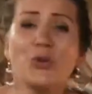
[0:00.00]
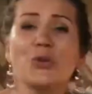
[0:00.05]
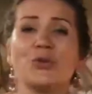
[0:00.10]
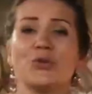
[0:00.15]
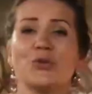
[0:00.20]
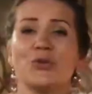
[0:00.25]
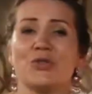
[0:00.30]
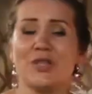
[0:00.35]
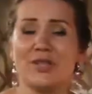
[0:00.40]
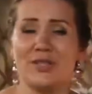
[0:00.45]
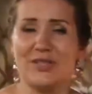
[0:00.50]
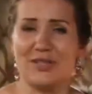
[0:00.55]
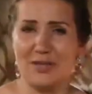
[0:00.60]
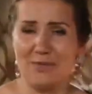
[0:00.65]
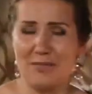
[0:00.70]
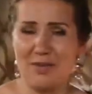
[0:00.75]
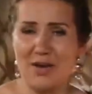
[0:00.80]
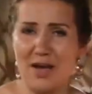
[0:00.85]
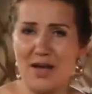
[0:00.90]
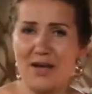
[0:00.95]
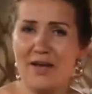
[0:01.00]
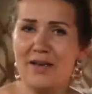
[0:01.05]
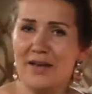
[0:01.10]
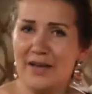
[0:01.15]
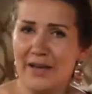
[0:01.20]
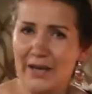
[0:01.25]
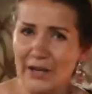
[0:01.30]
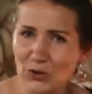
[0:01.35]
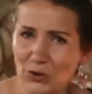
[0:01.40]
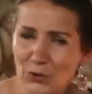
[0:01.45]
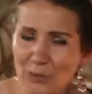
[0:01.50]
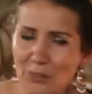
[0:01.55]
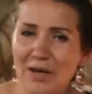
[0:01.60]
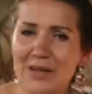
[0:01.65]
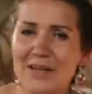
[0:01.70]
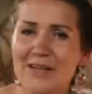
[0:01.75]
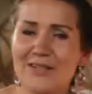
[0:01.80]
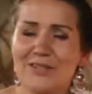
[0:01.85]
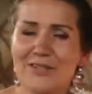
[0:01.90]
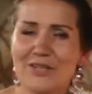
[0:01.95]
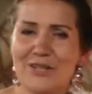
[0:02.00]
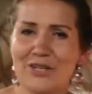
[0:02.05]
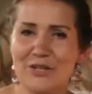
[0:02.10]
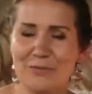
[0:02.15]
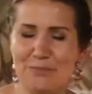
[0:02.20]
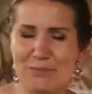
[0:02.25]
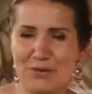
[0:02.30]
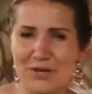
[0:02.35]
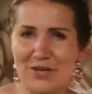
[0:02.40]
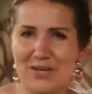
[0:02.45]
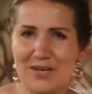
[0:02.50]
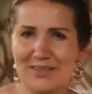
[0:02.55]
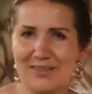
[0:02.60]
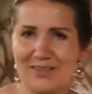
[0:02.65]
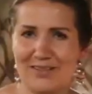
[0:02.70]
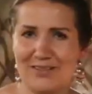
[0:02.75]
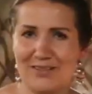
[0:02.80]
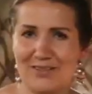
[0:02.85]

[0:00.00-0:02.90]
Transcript: The meaning of the ritual is to see the